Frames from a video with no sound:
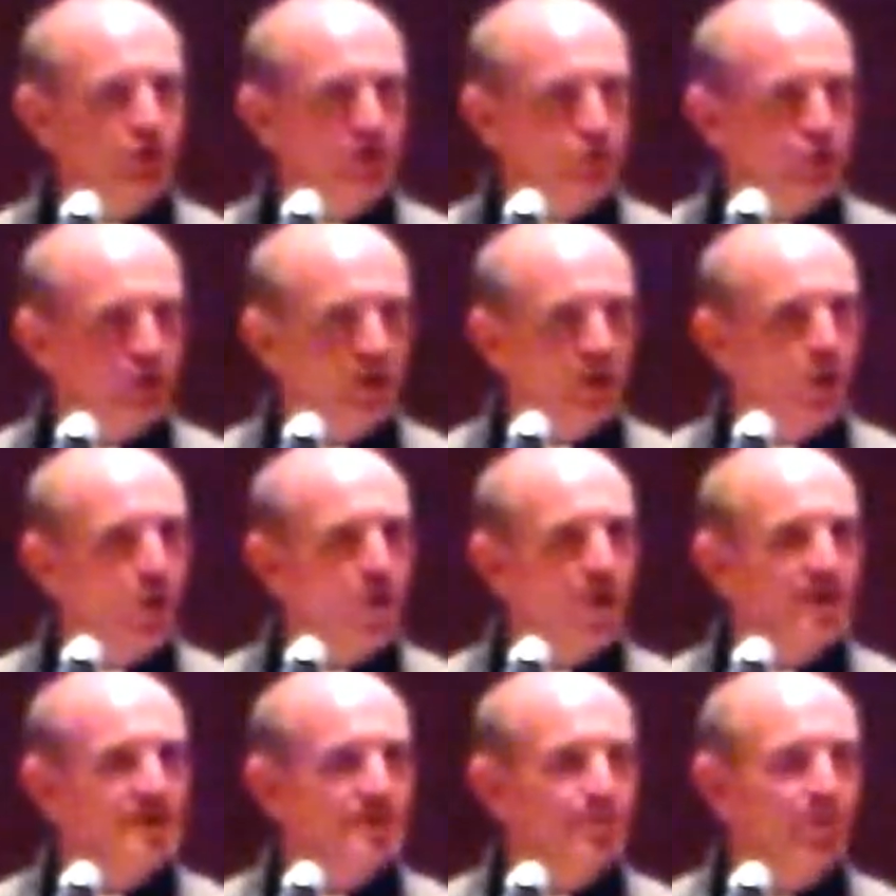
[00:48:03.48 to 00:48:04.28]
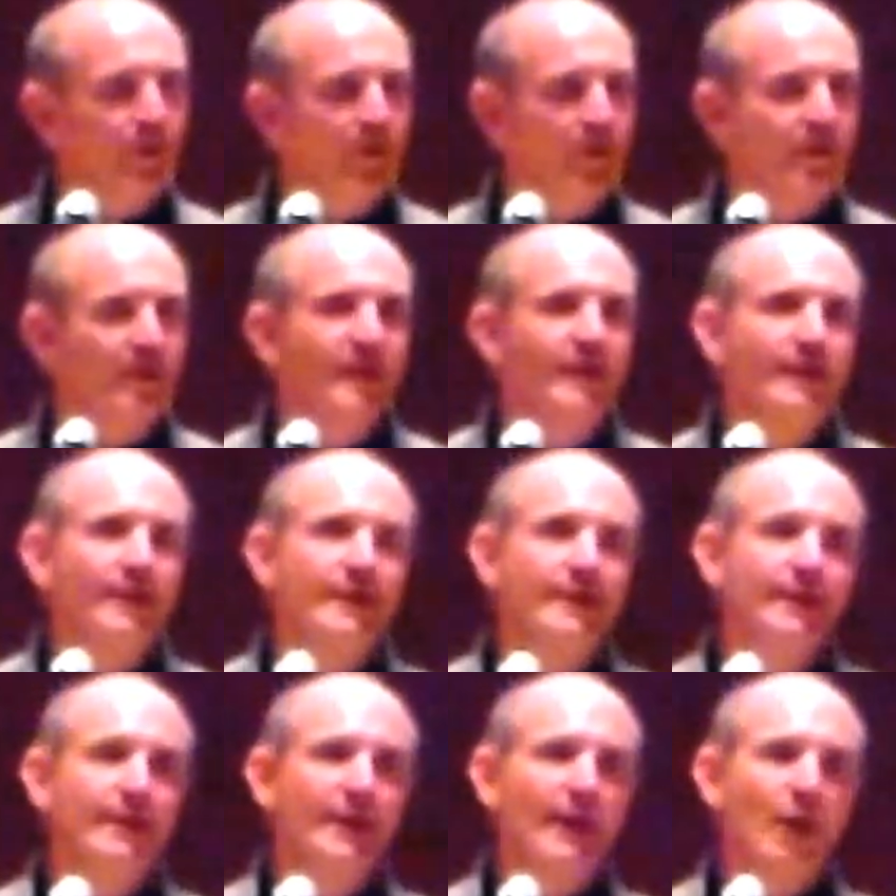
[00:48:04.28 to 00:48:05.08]
Church in Lawrenceburg,
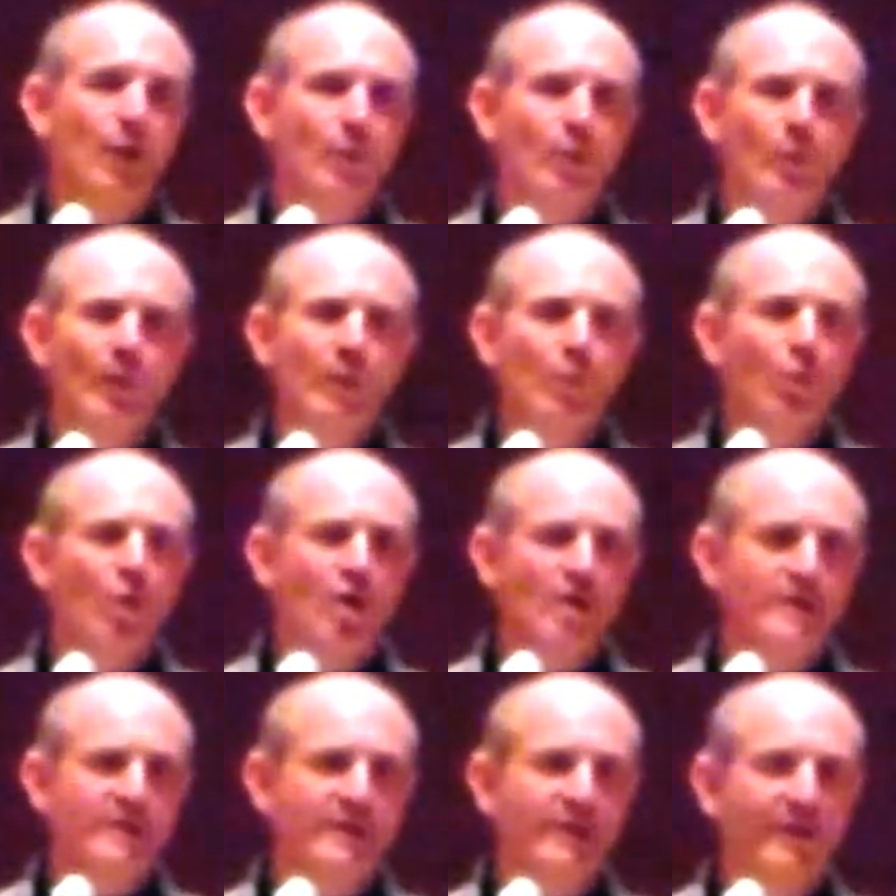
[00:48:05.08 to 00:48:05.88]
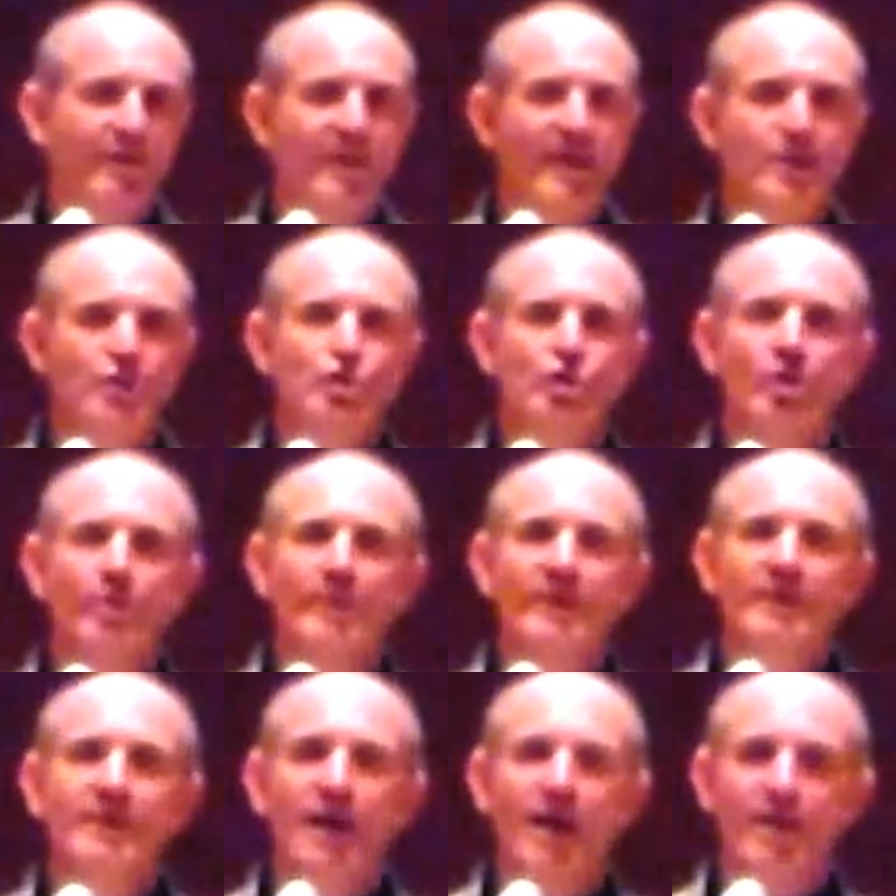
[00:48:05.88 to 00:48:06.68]
and when we walked into that
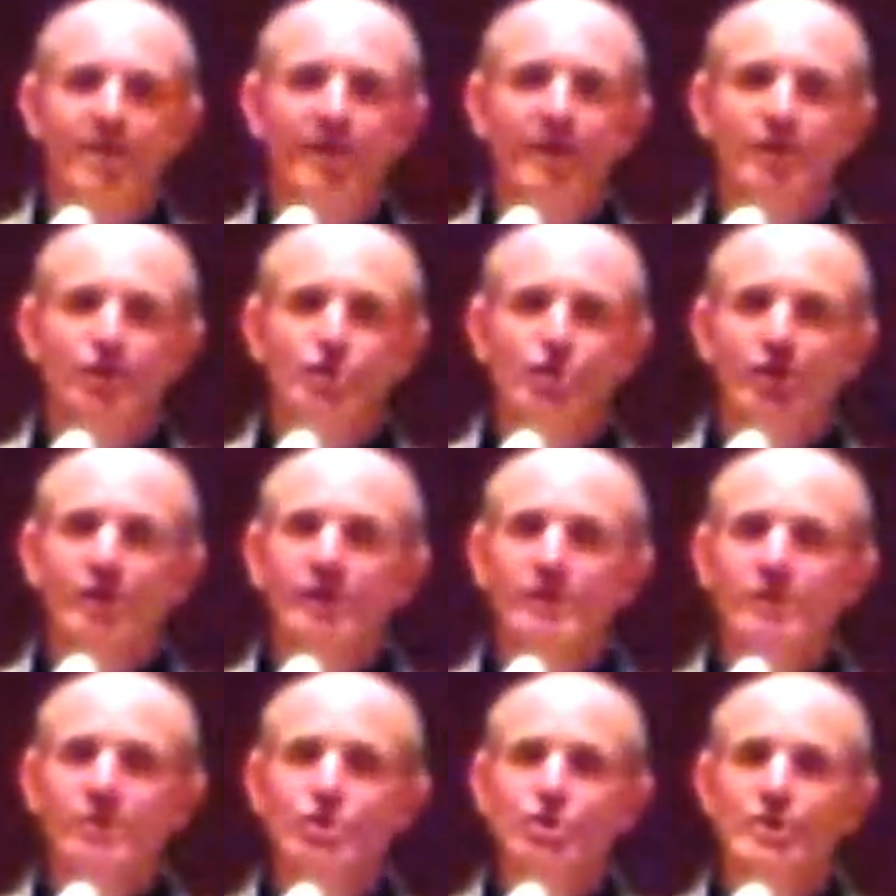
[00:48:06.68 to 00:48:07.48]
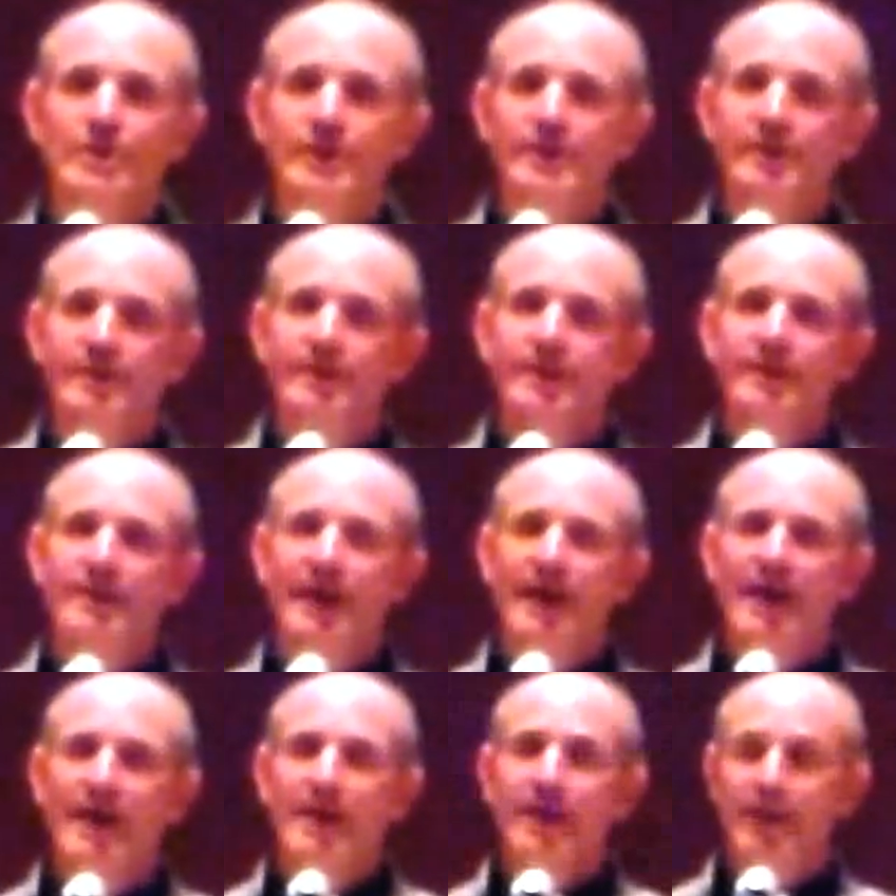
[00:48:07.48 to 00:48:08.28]
German Gothic church, it
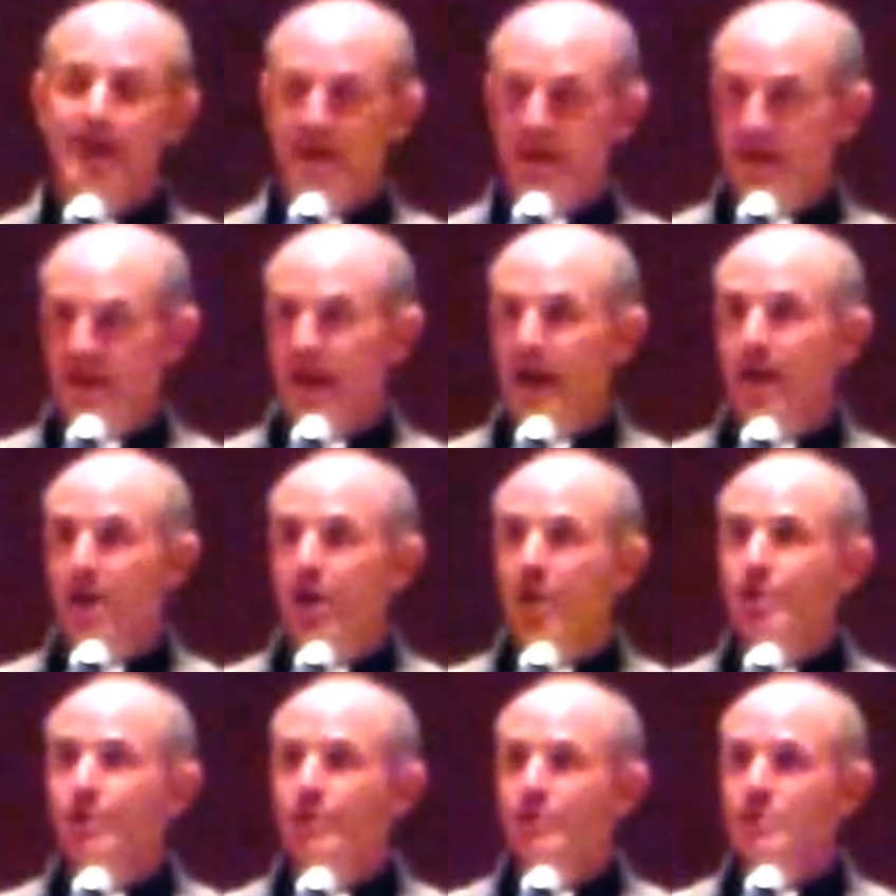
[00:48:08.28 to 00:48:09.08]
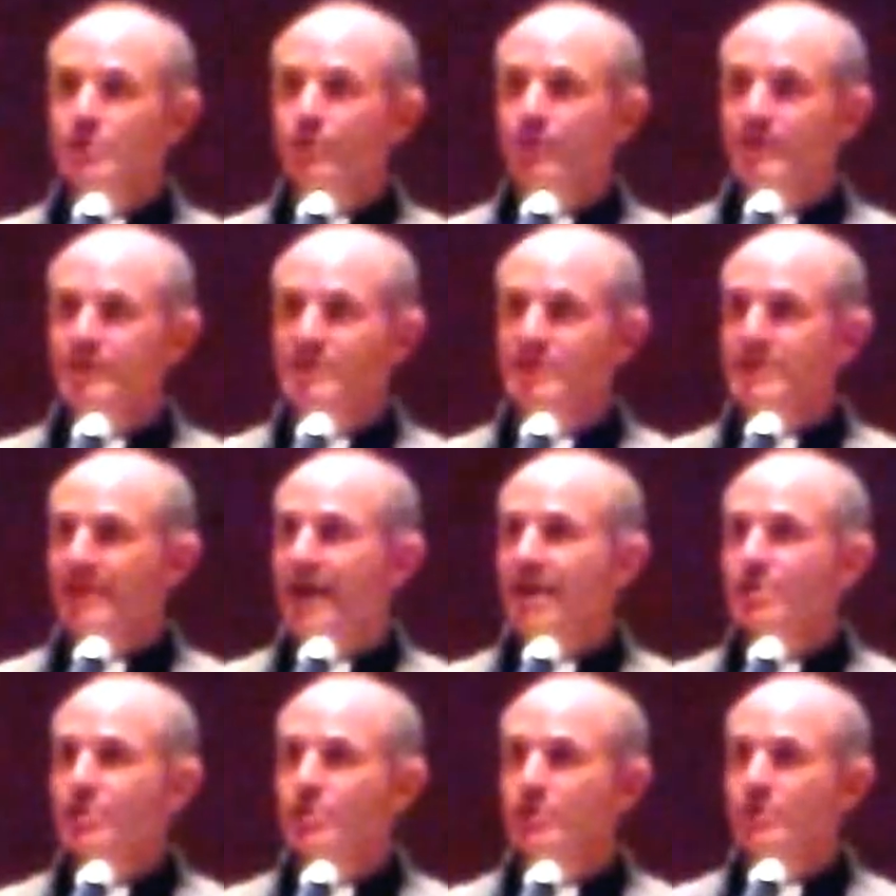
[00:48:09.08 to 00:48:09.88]
had, had high altars with
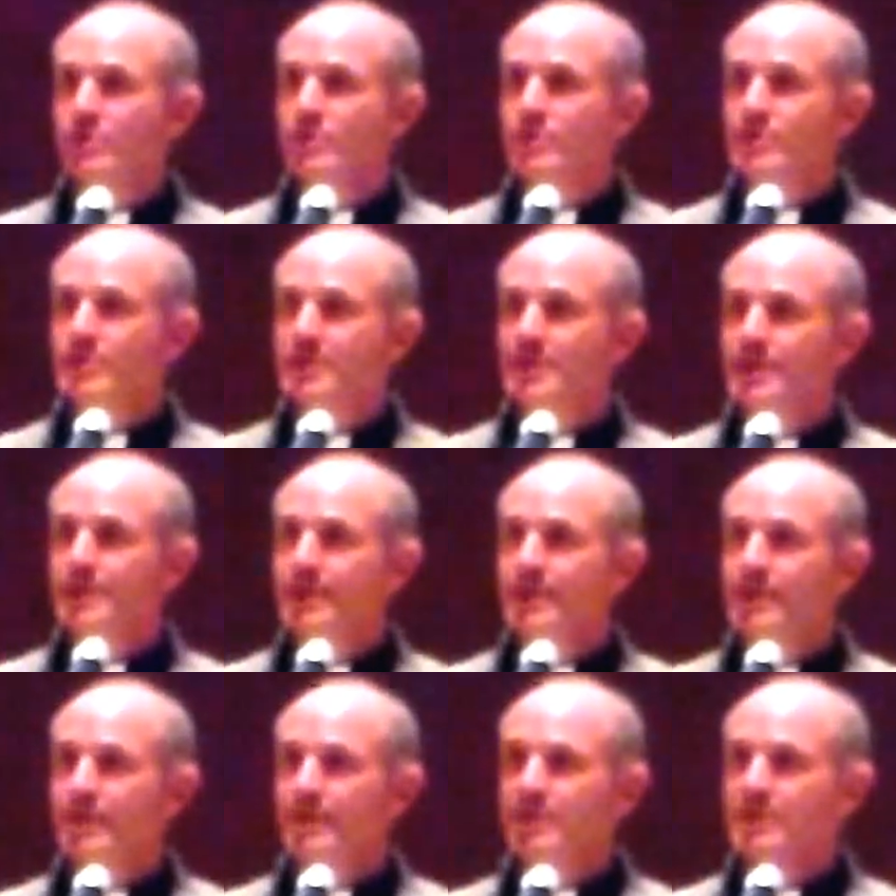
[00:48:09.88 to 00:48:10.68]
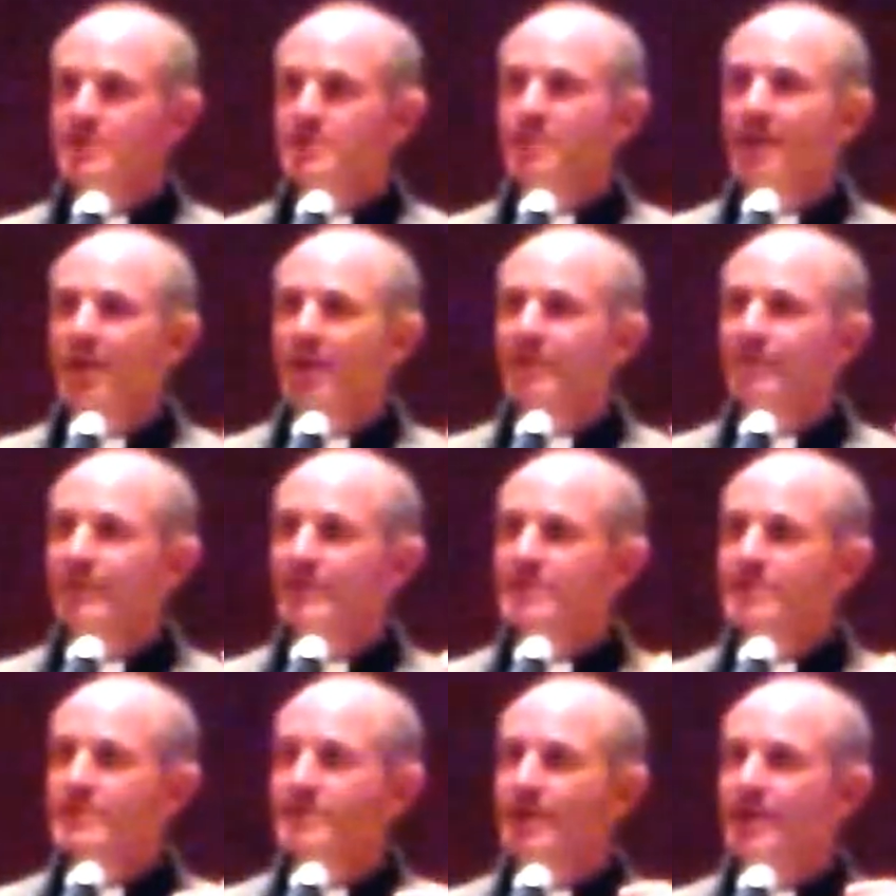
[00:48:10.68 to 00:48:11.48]
statues, the smell of
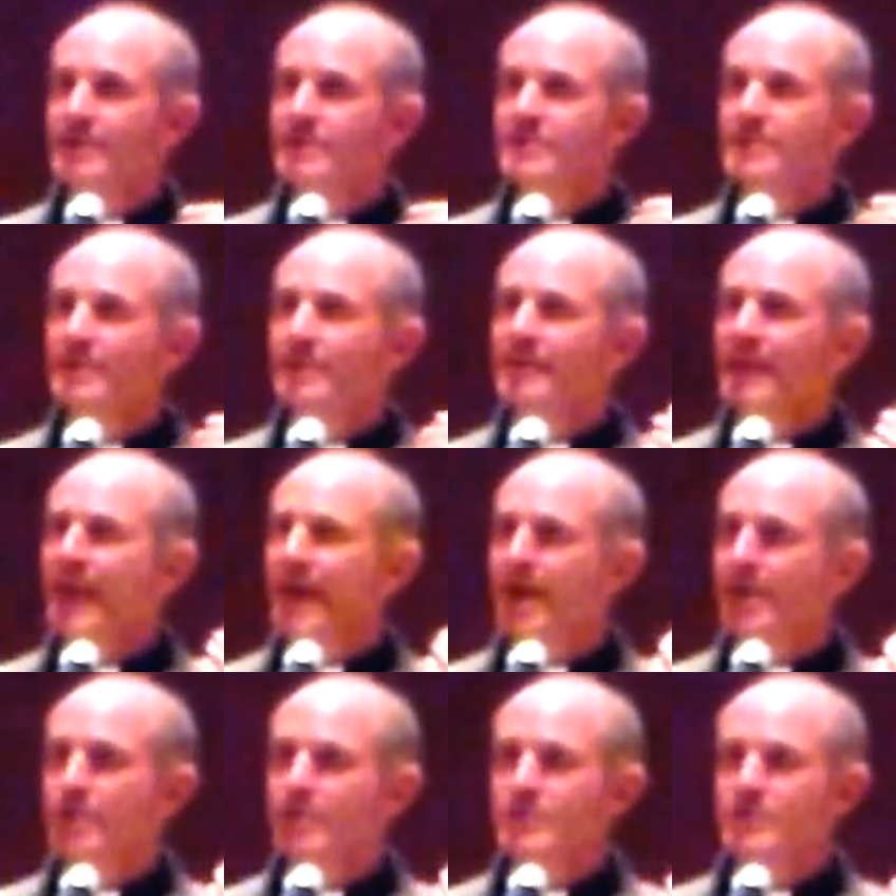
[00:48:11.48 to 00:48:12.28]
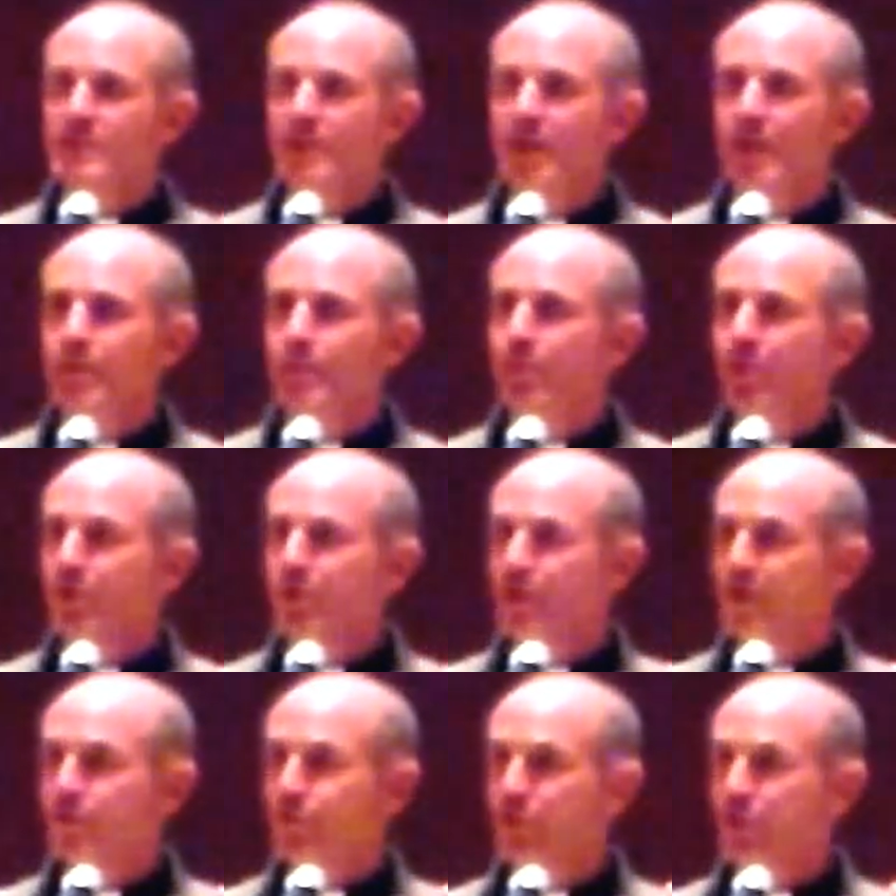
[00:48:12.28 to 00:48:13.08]
incense and candles that had
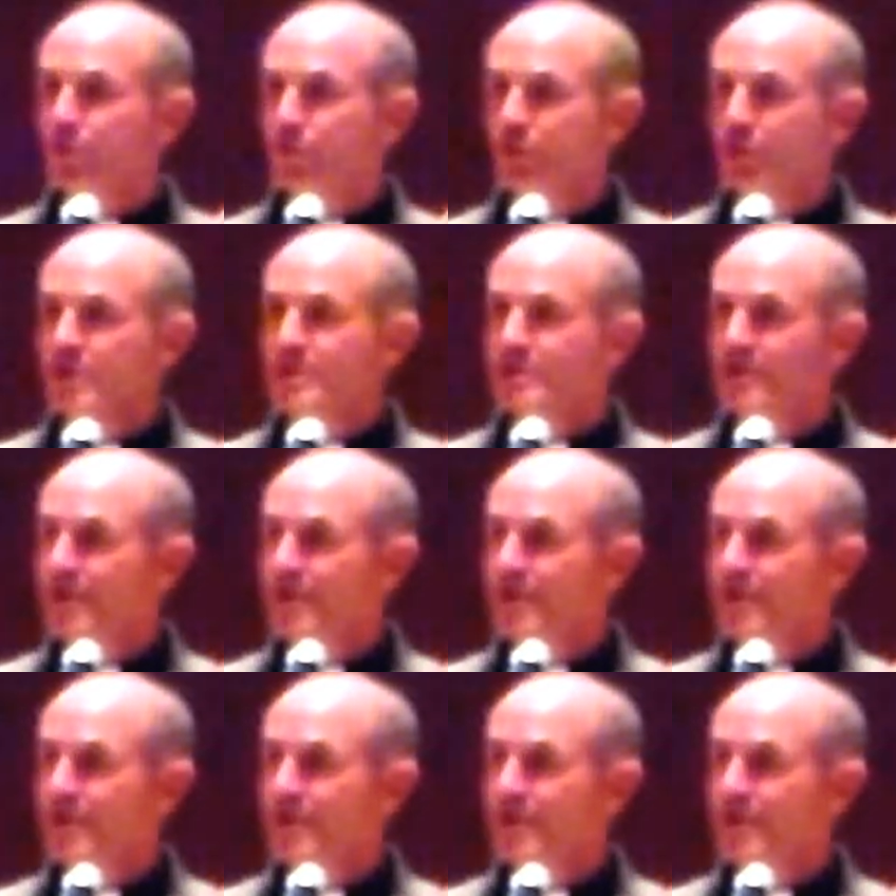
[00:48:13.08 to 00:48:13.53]
burned there for over a